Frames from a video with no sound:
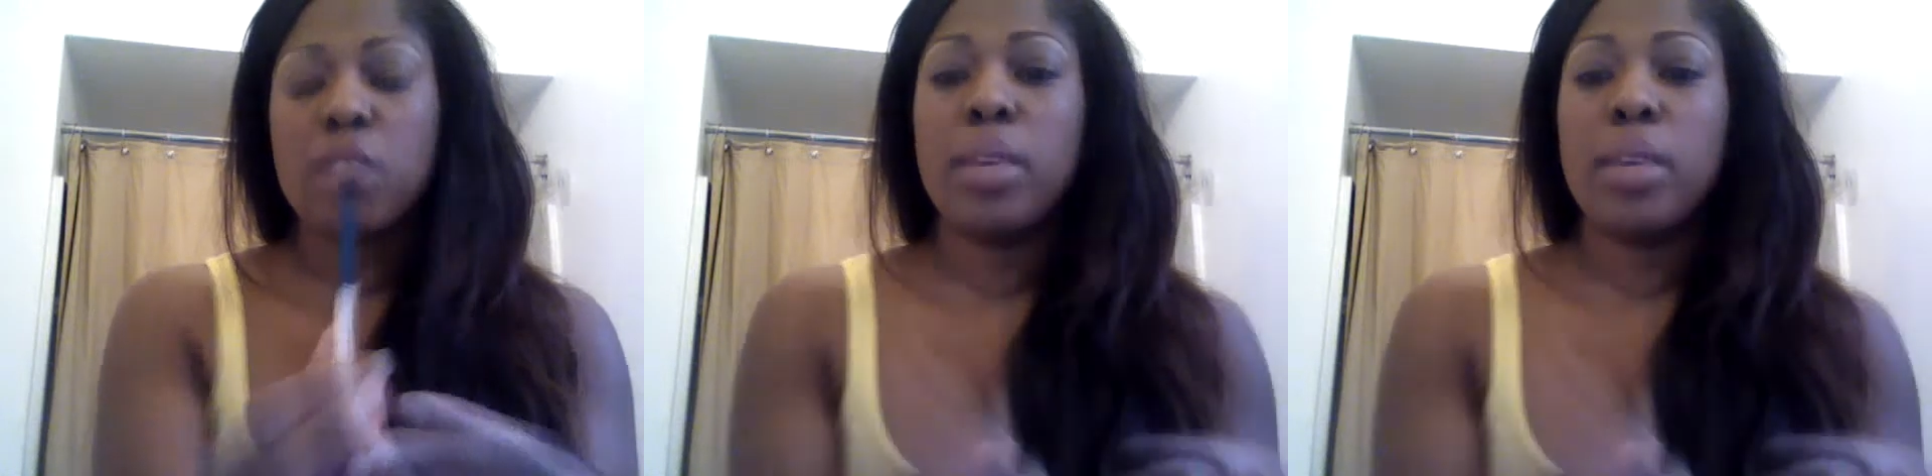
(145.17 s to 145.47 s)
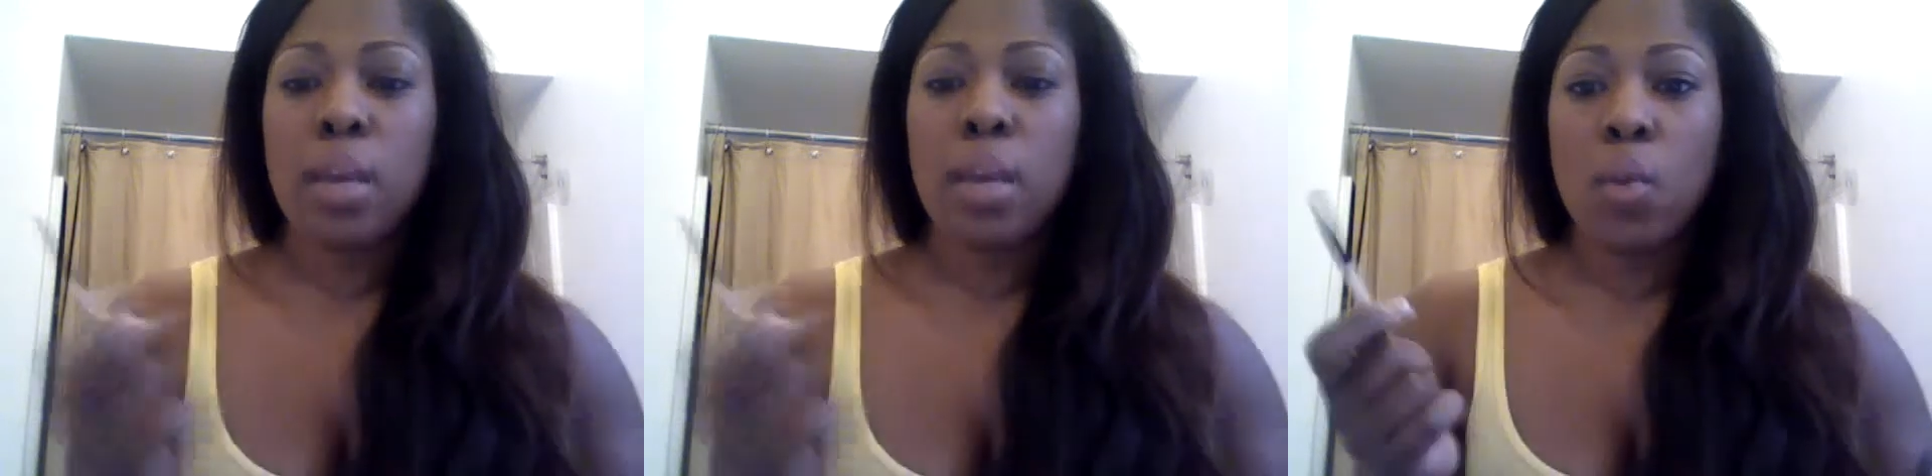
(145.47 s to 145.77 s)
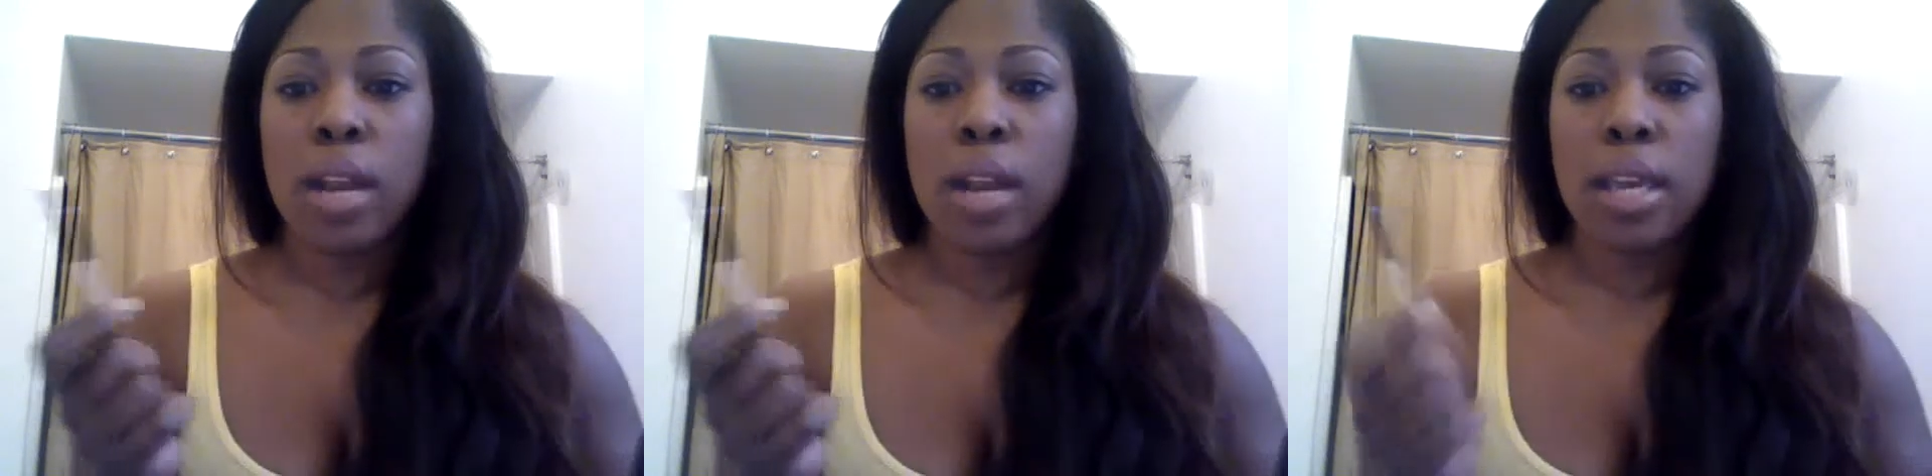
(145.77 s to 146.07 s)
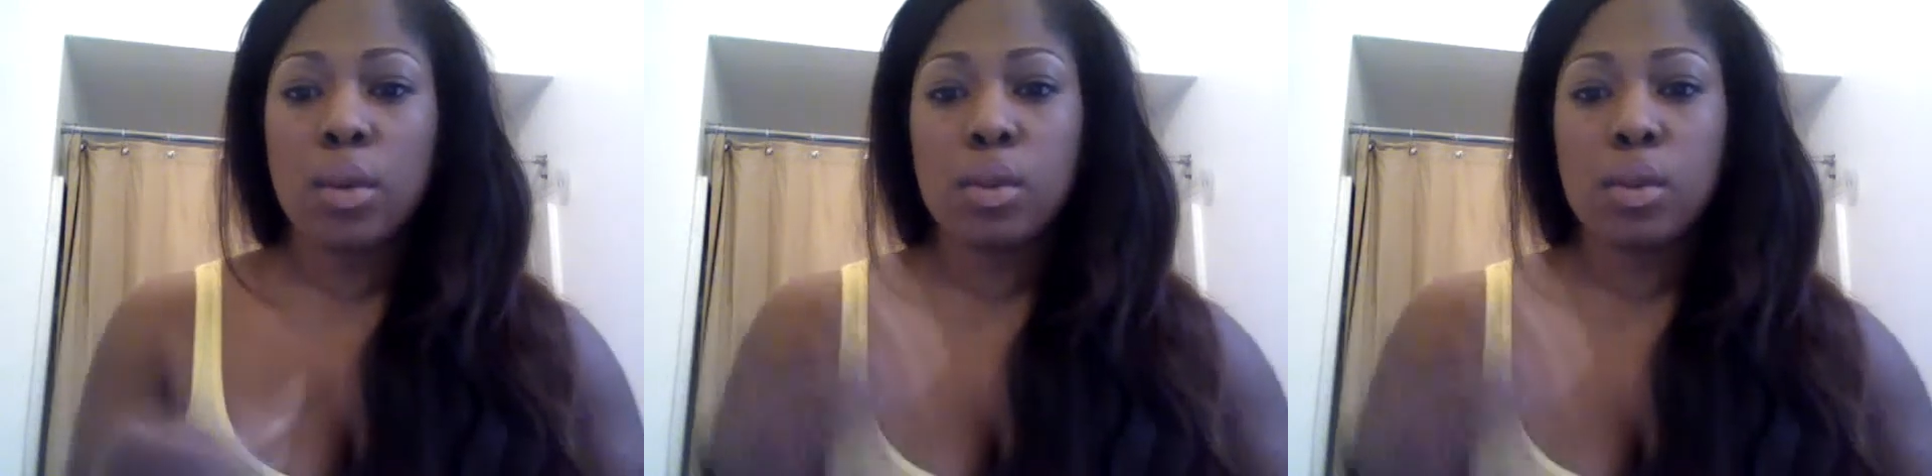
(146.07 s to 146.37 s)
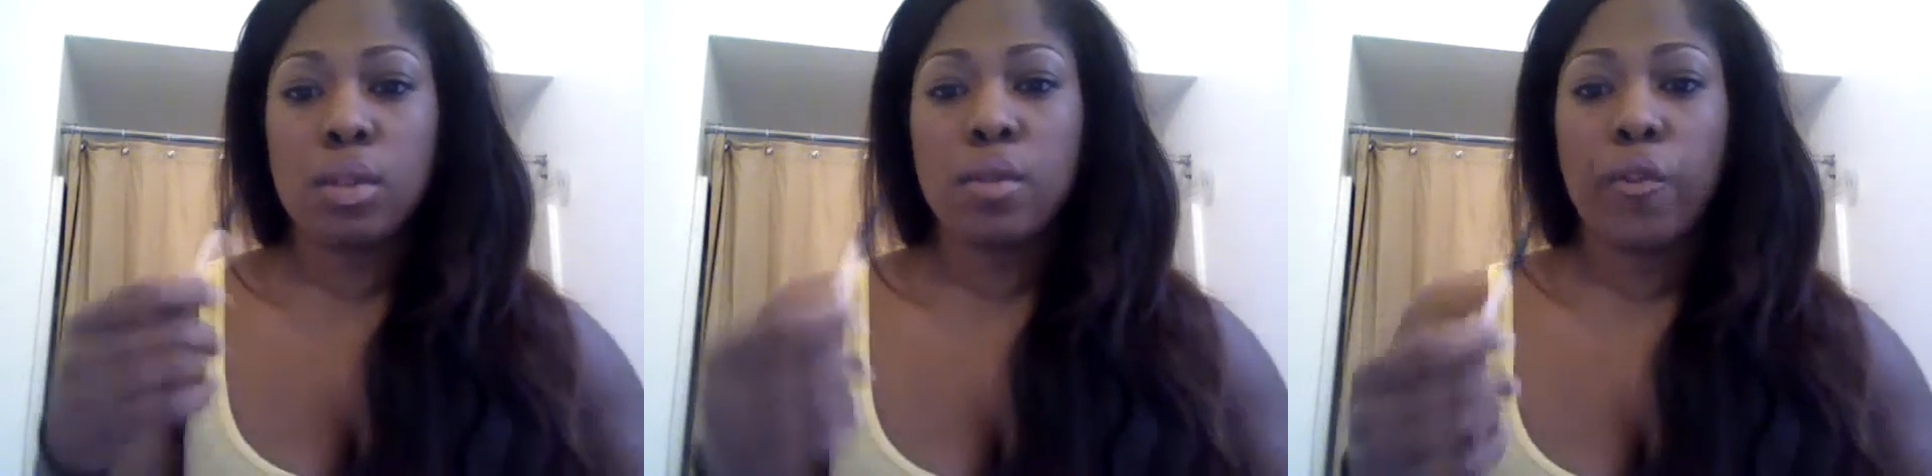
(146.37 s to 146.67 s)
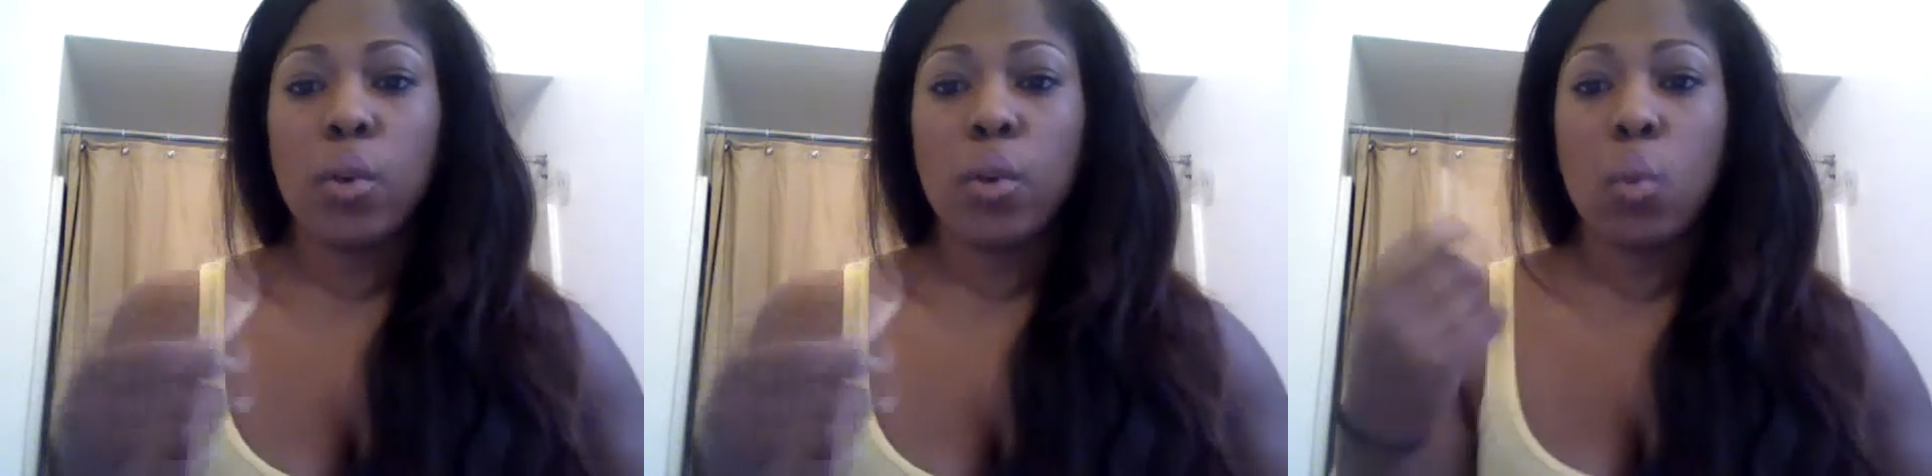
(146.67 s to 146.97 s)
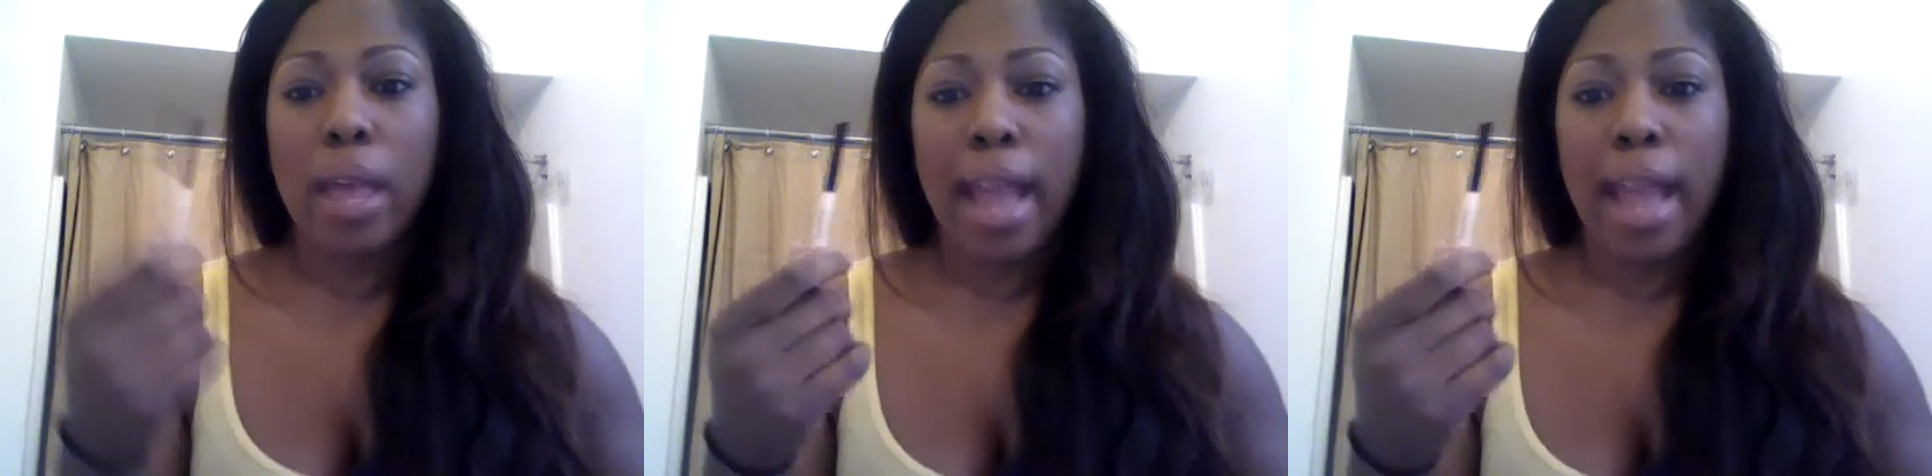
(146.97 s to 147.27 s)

But yeah, one I use for wet